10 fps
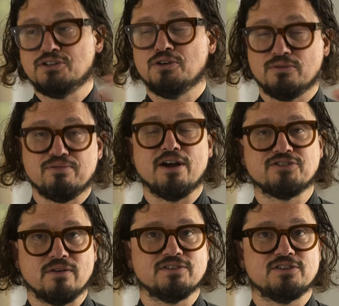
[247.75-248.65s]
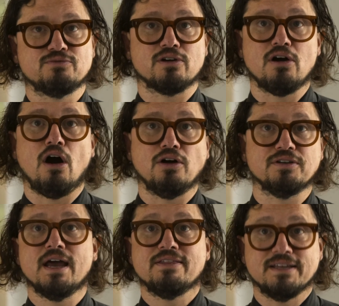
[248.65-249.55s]
two prayer services were
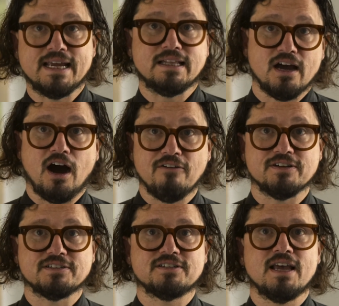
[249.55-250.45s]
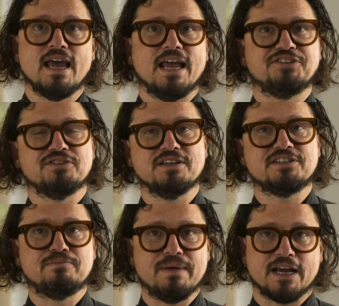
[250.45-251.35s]
called the daily office. And so this
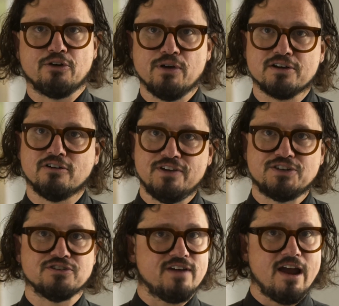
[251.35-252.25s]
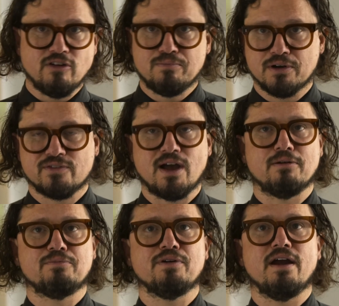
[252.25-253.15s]
has been a critical feature of every Book of
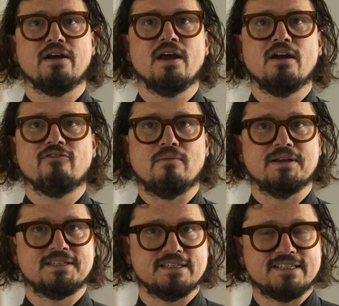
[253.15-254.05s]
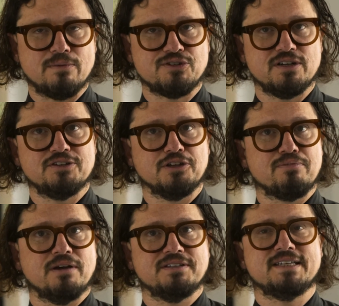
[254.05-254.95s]
Common Prayer from its inception until the
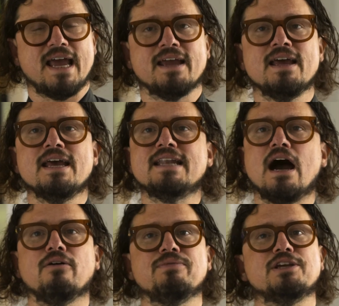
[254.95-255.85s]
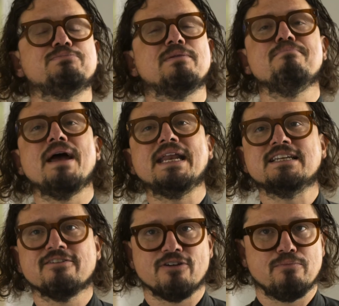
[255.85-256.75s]
present day. Now, there's been many
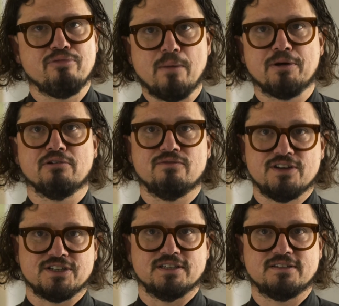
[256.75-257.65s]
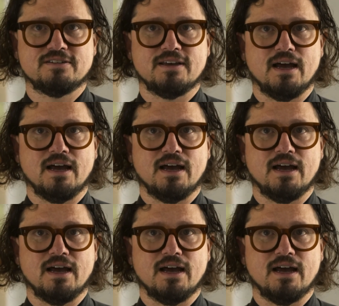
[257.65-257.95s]
different prayer book revisions.